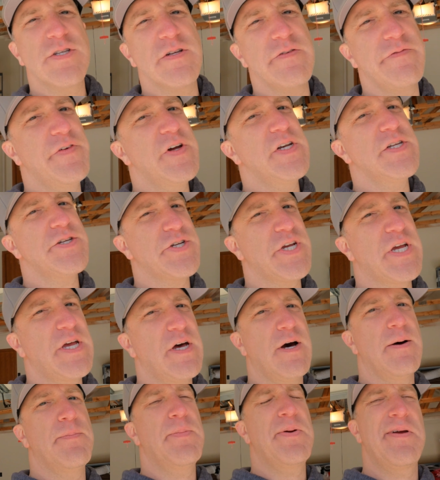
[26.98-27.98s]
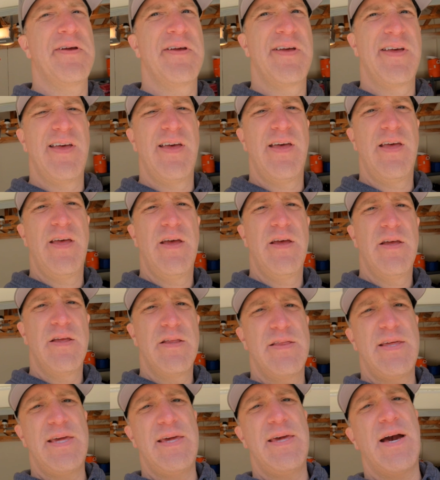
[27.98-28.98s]
to finishing up
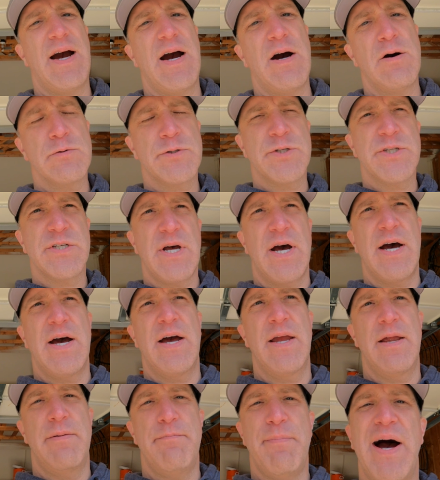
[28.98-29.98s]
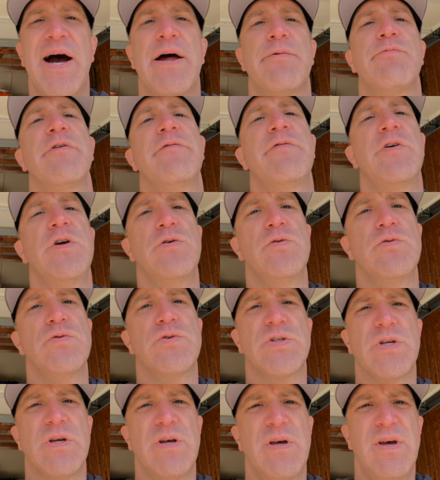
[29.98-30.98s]
the outside mod
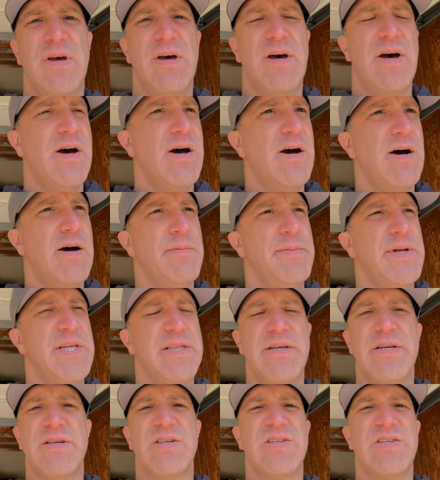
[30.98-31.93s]
reviews in this